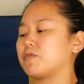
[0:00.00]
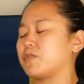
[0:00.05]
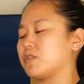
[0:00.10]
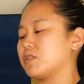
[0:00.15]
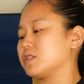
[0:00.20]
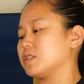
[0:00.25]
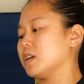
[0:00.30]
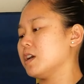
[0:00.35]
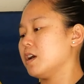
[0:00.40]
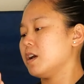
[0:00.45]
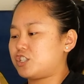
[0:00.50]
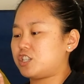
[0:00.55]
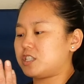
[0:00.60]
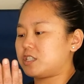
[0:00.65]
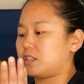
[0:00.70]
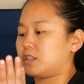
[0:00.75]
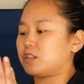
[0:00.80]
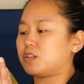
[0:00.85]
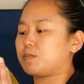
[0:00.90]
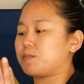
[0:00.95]
first,
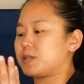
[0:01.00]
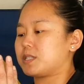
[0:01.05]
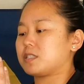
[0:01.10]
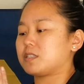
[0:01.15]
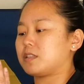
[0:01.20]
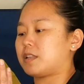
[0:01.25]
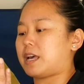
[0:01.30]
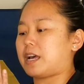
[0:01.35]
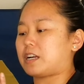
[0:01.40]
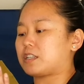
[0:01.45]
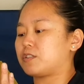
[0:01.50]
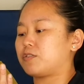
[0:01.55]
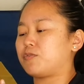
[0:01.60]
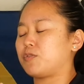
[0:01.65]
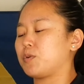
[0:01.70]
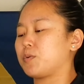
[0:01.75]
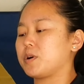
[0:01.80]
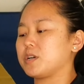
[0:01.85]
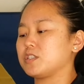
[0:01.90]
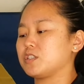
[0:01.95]
she's a little bit slacked
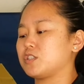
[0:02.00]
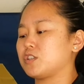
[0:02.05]
forward.